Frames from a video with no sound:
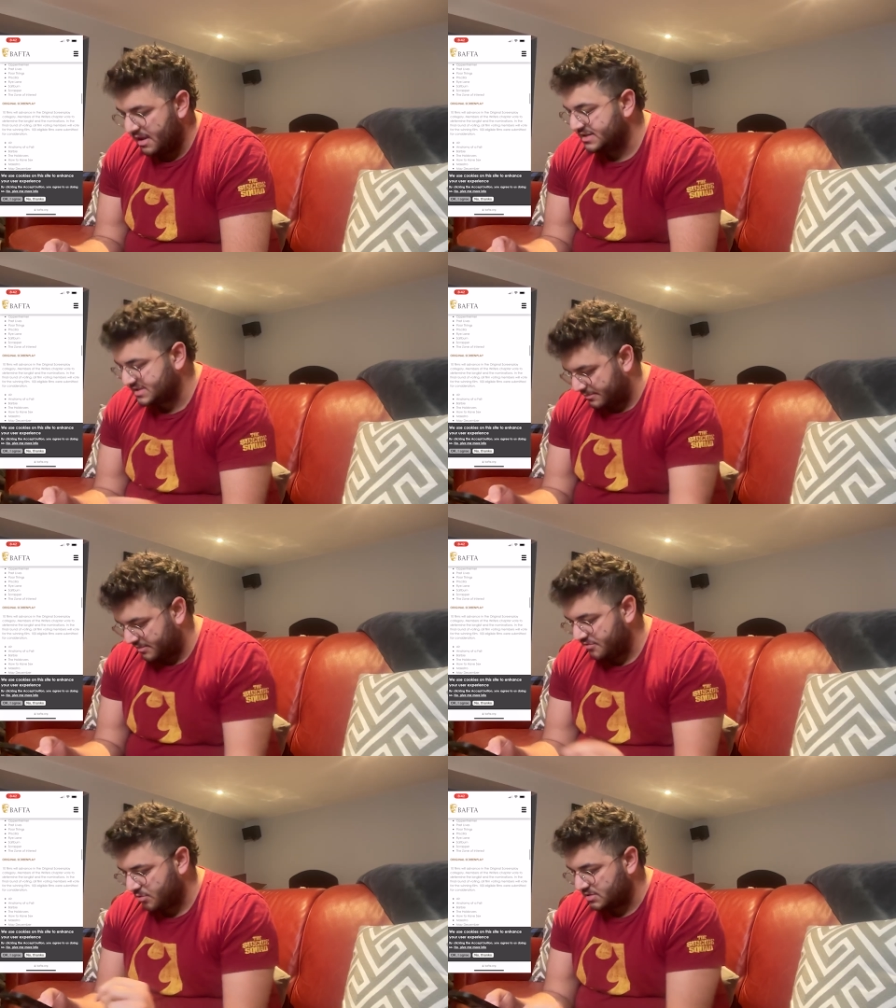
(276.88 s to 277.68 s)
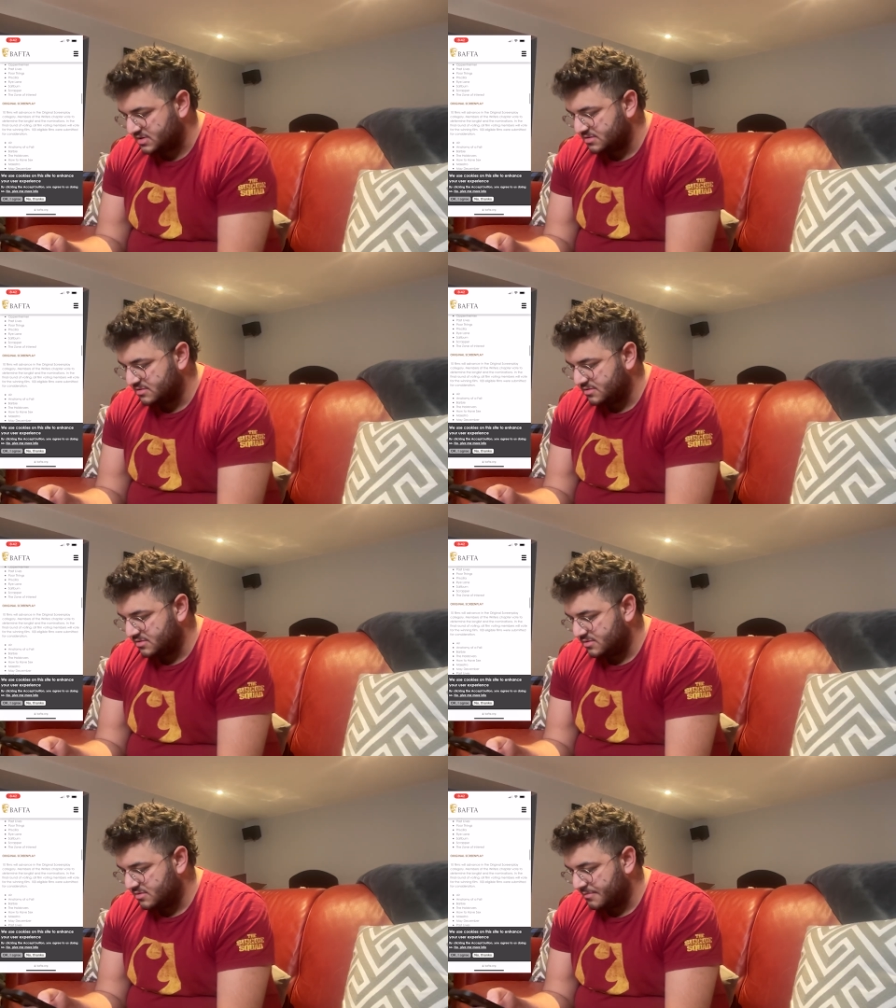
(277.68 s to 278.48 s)
December, of course.
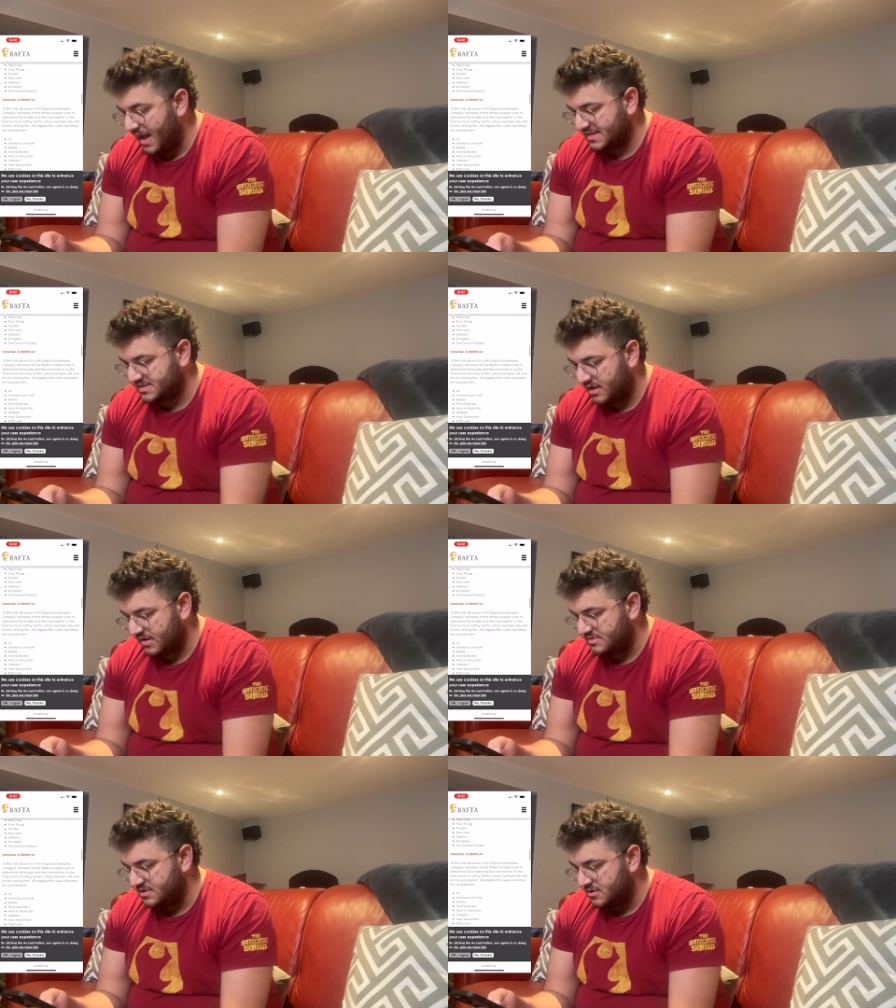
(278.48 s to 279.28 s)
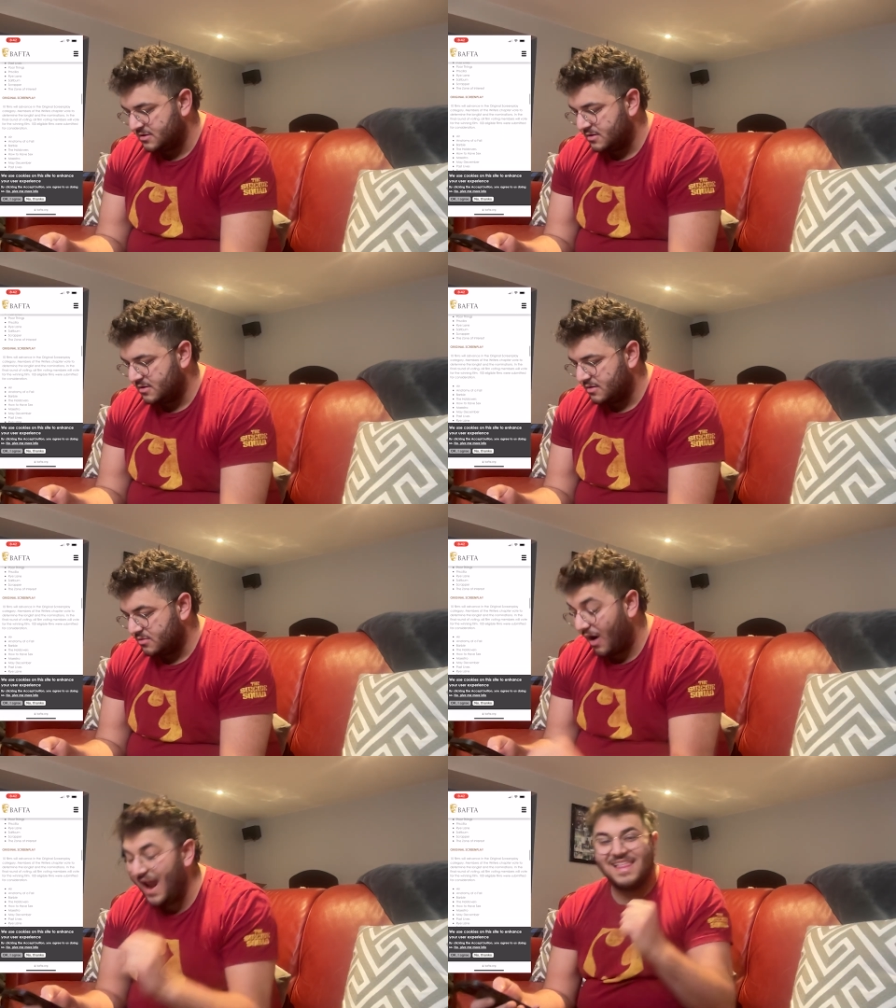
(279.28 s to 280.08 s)
Past Lives.
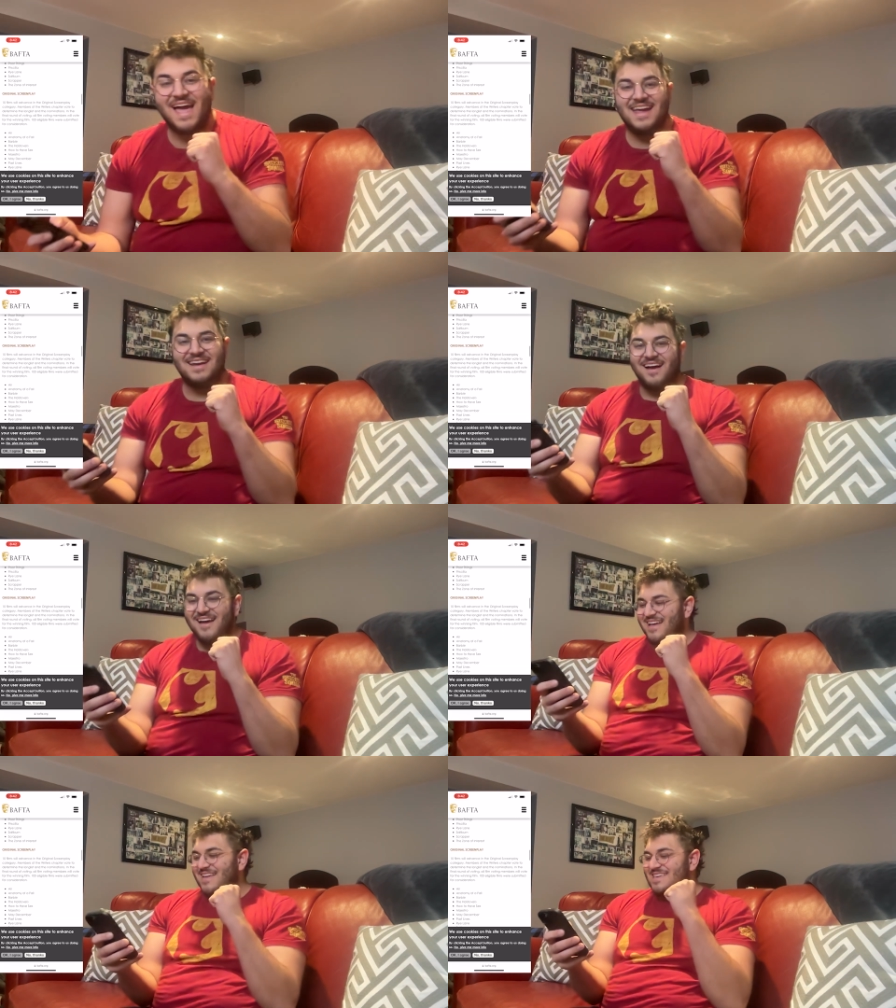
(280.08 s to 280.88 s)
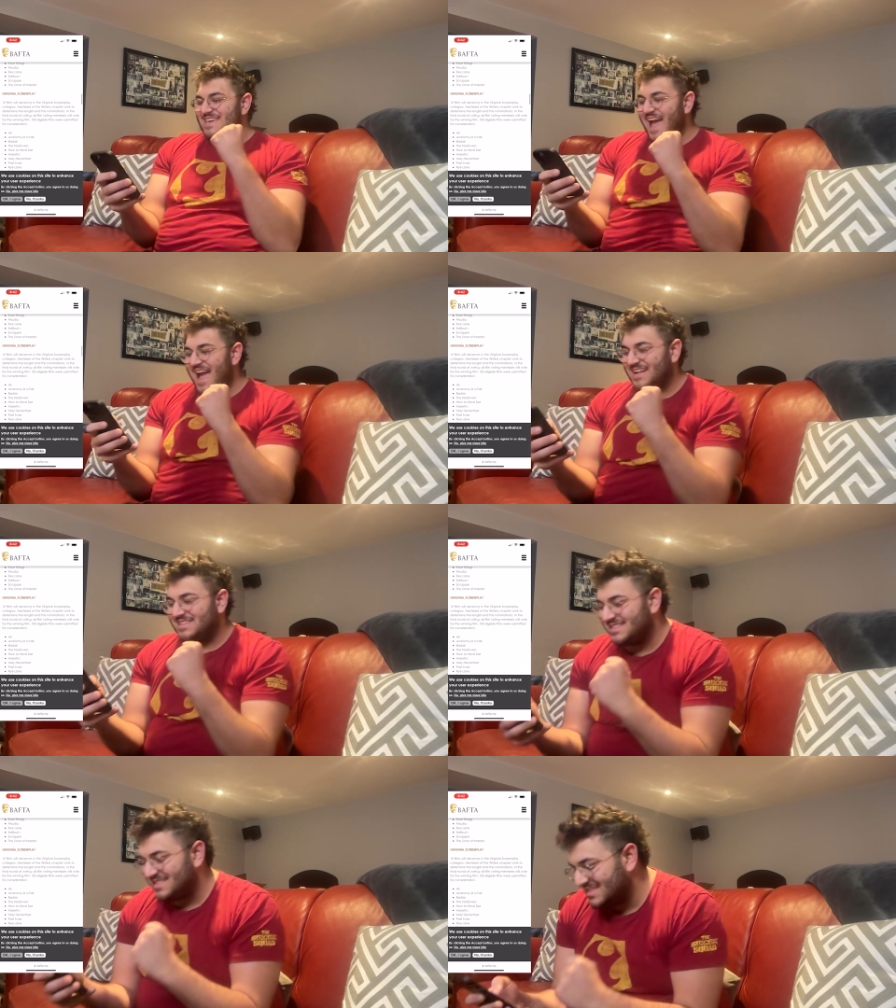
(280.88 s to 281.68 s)
Rye Lane!
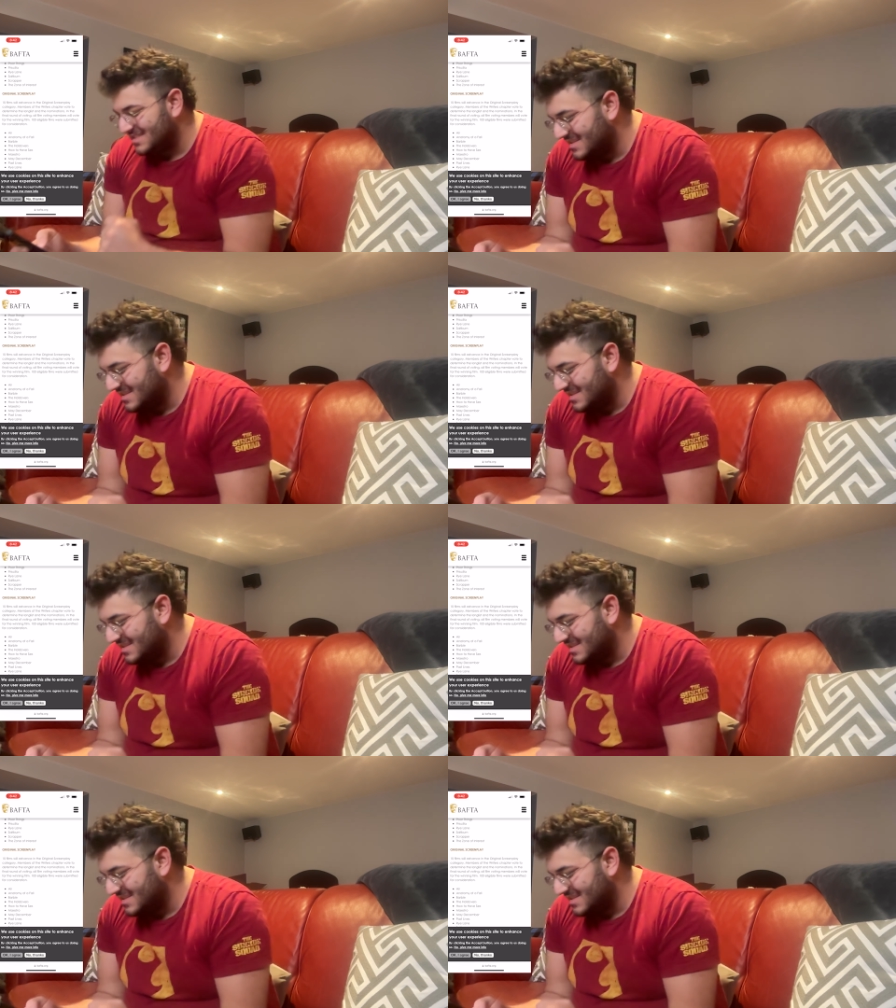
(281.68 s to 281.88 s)
Yes!